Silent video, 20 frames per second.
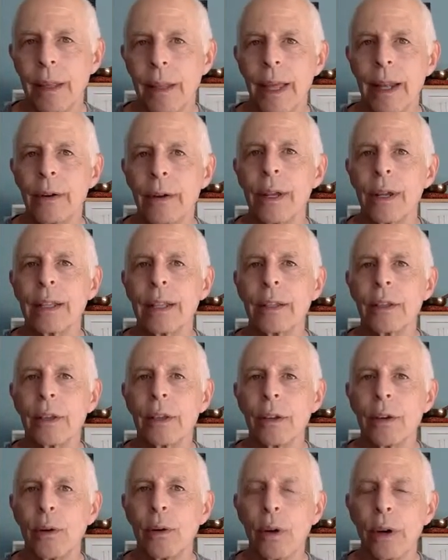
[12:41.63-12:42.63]
They don't get to
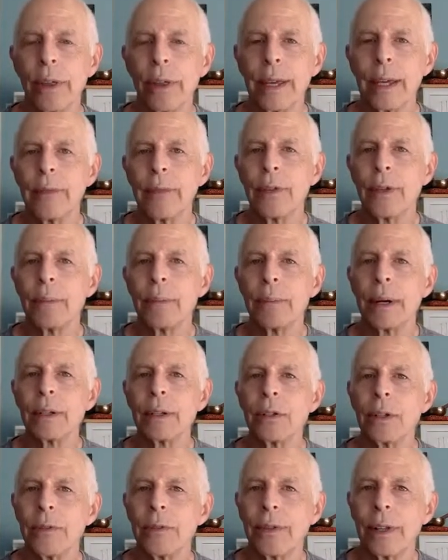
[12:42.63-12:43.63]
the core. They give you a
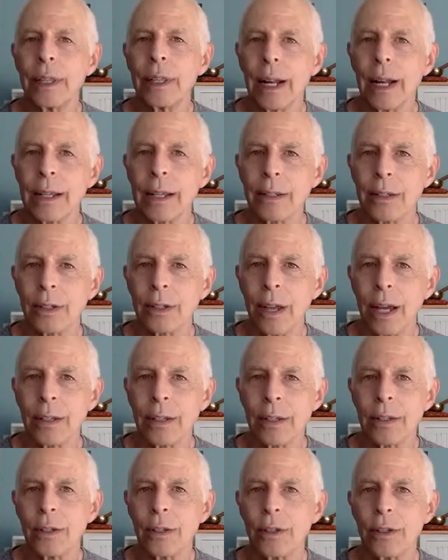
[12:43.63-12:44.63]
bunch of little
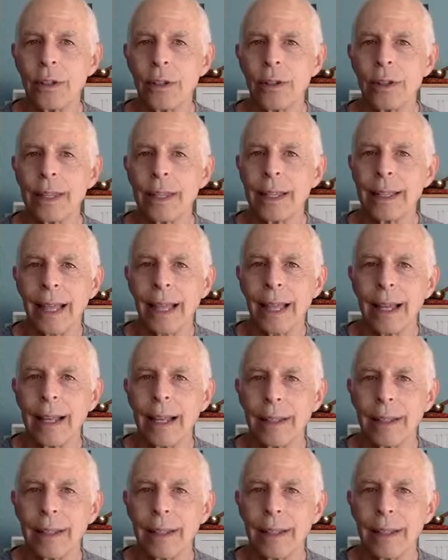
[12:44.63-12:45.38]
exercises to do and think that,